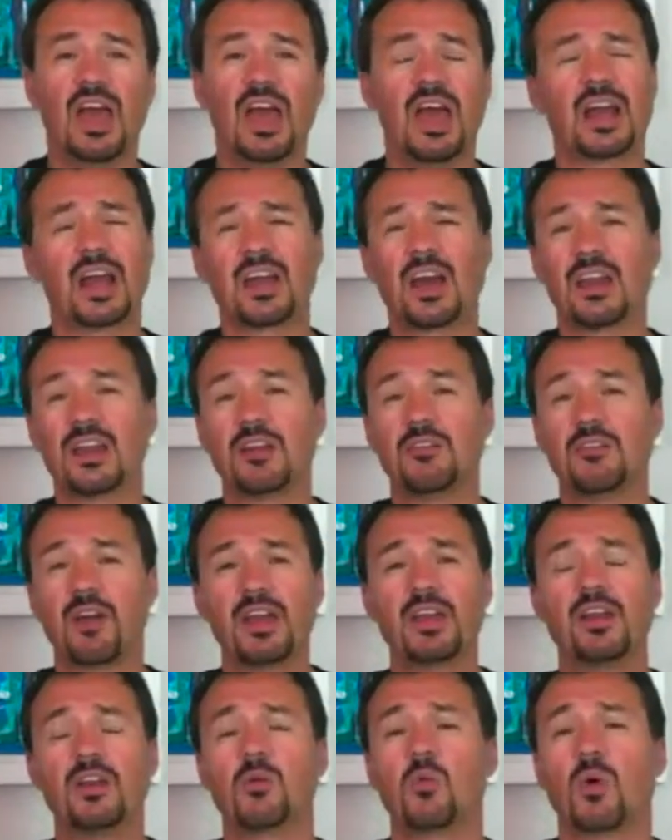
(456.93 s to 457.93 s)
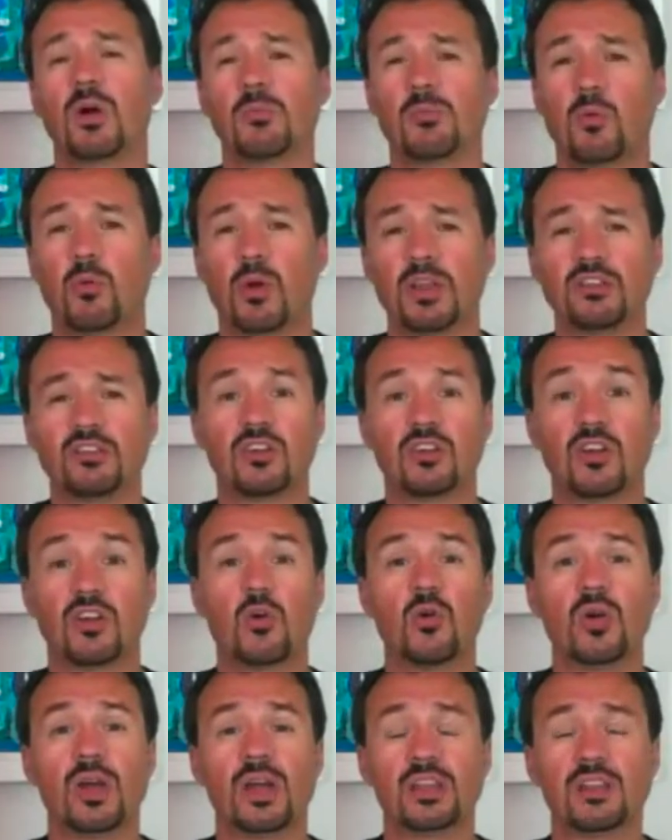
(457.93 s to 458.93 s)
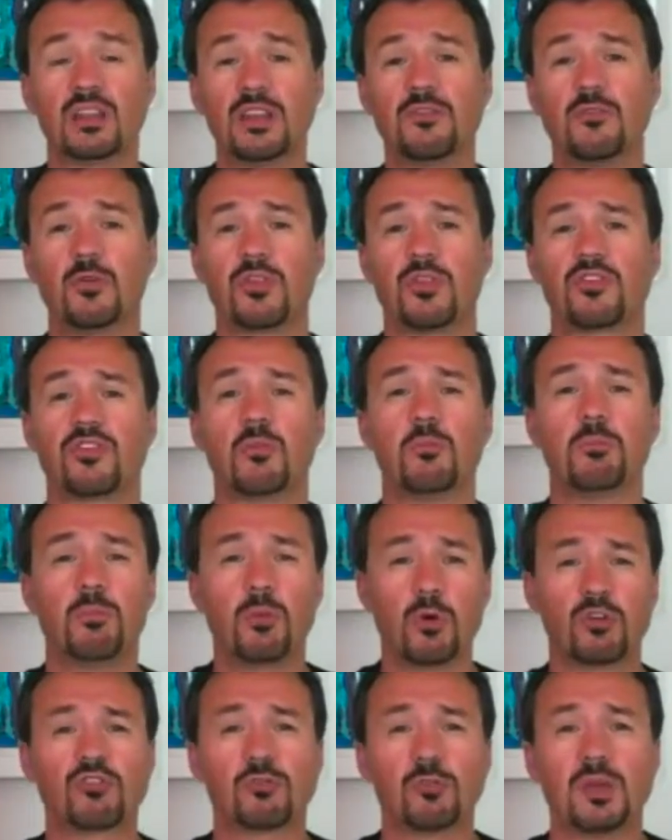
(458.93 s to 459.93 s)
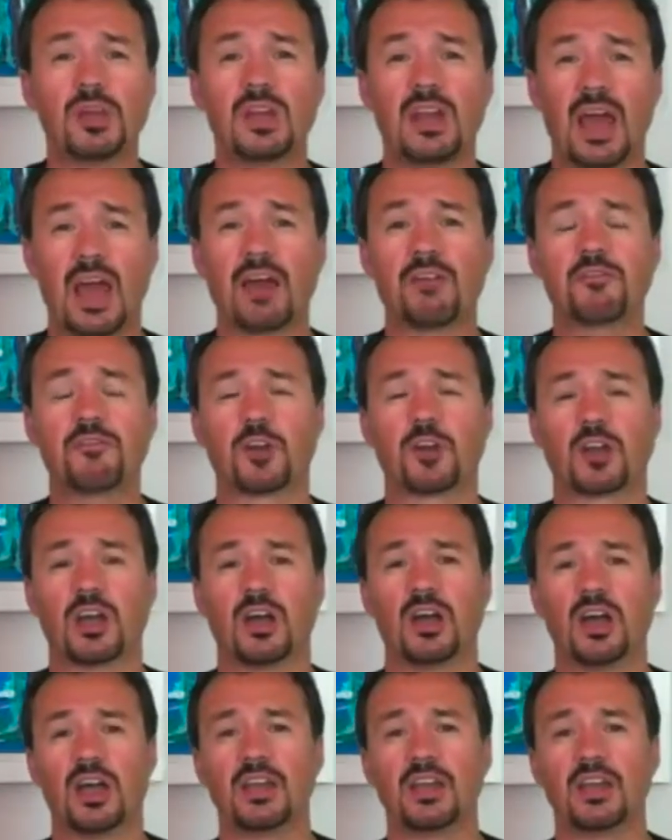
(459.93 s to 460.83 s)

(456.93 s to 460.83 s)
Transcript: and I got invited at one point to go and live with some Bushmen in Africa.